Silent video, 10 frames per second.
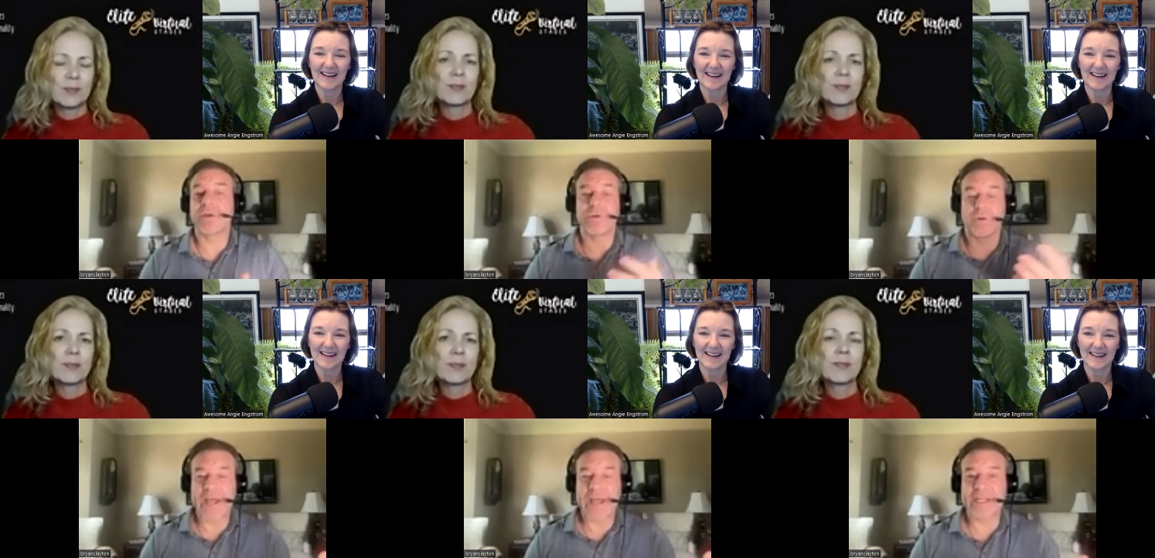
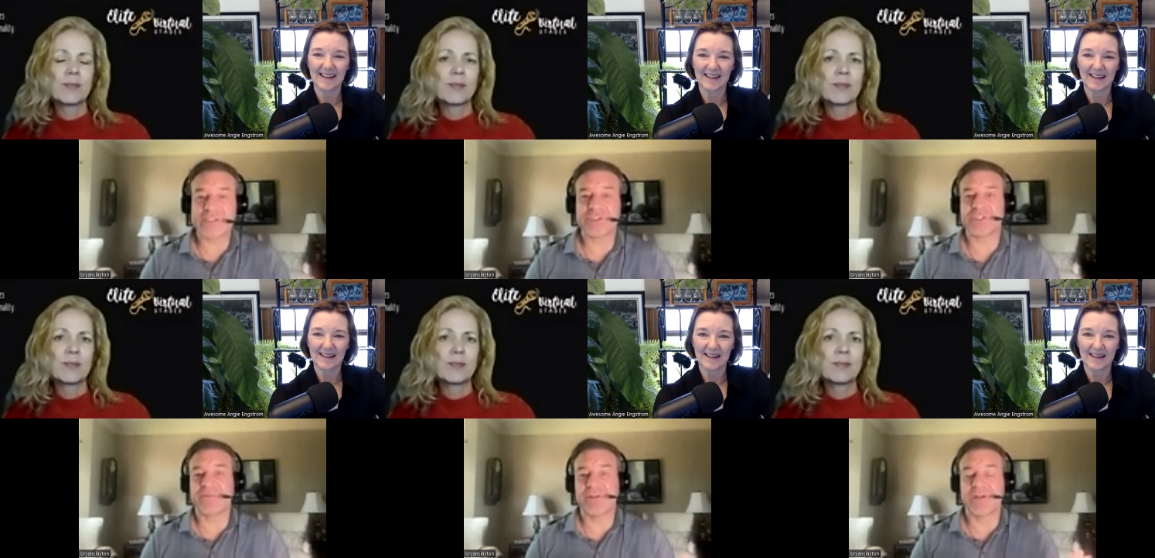Speaker 1: DoorDash
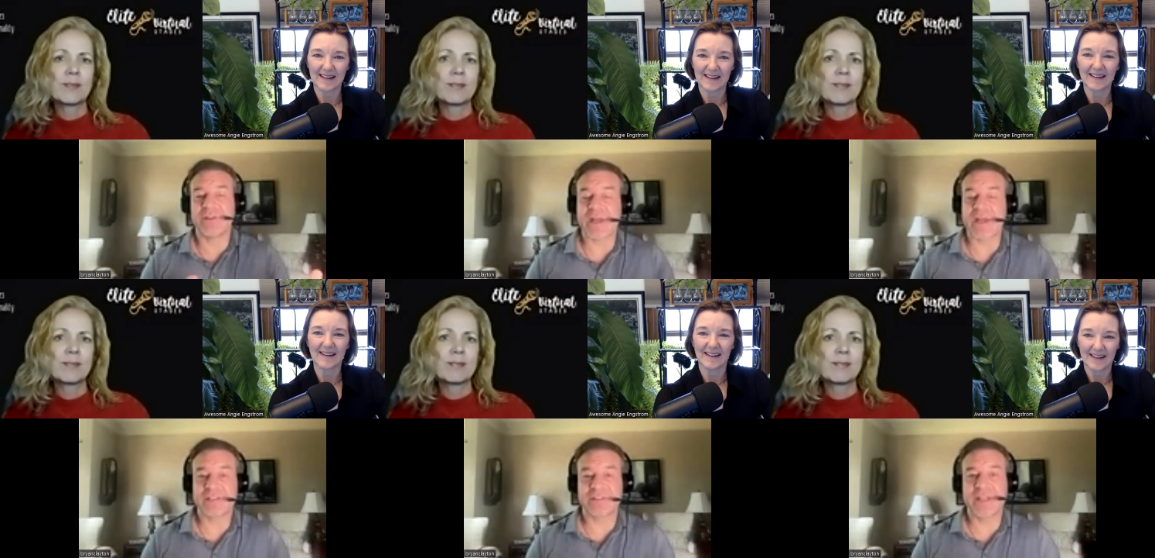if you're in the
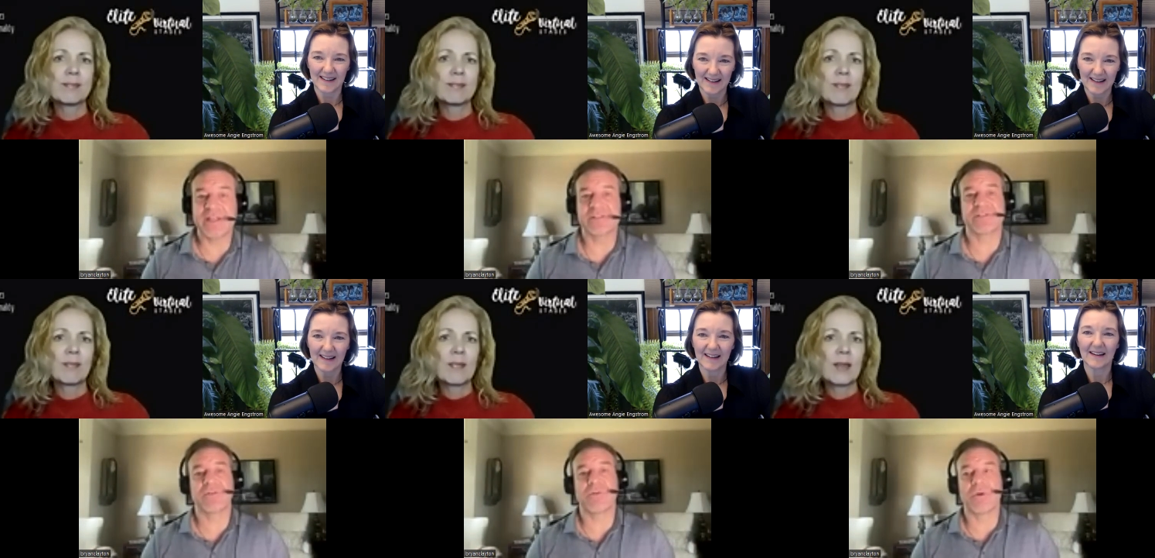United
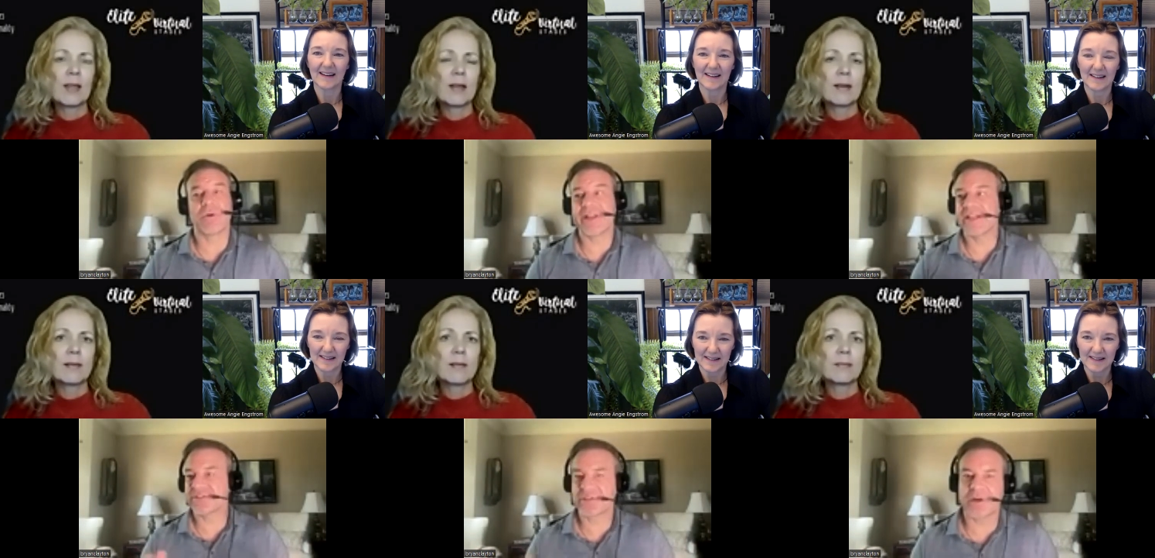States or
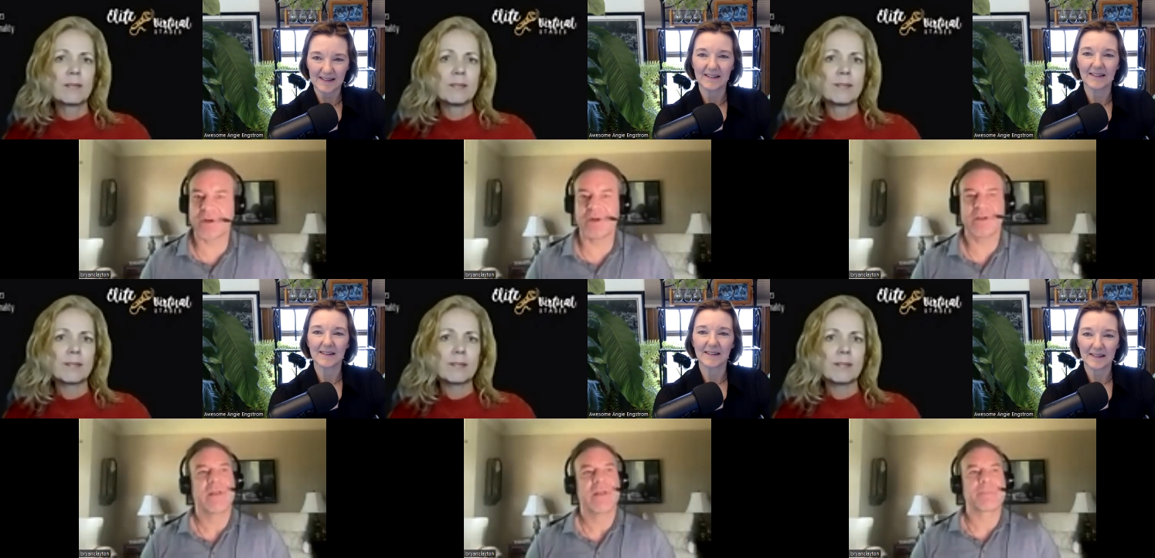Instacart,
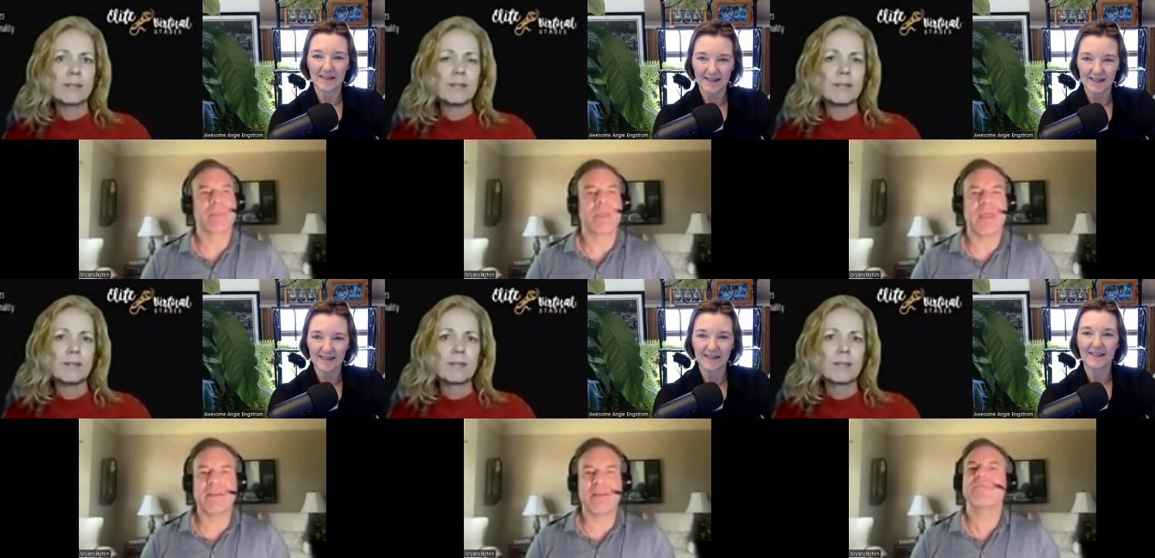
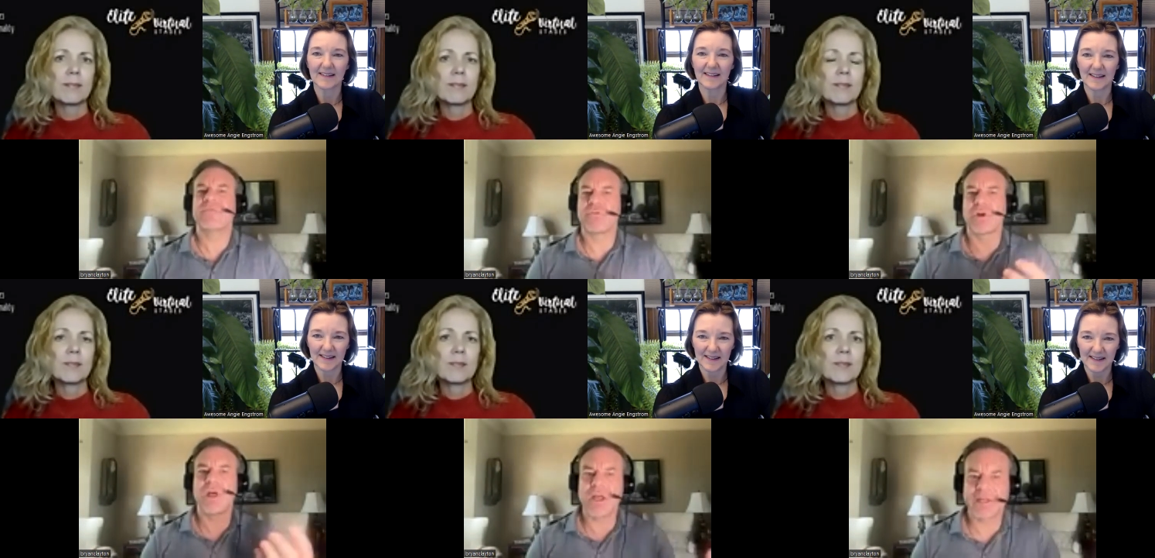and
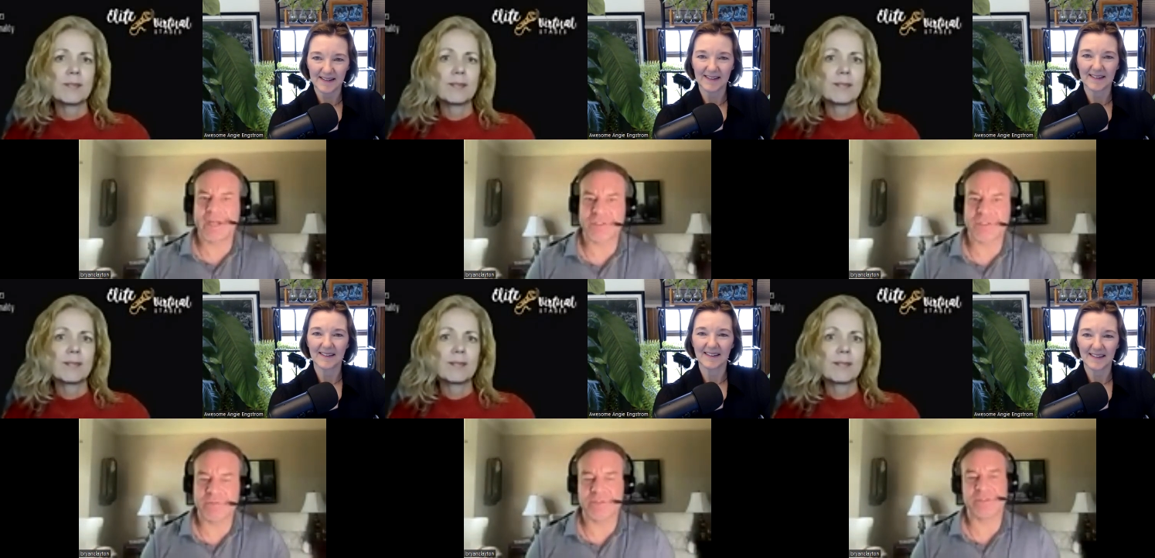for lawn care
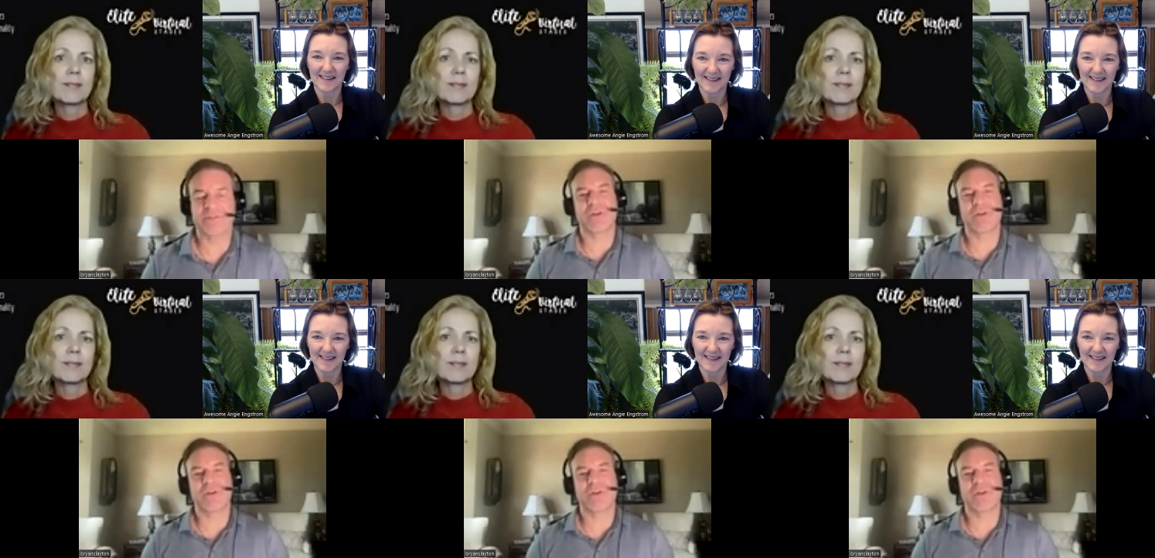services.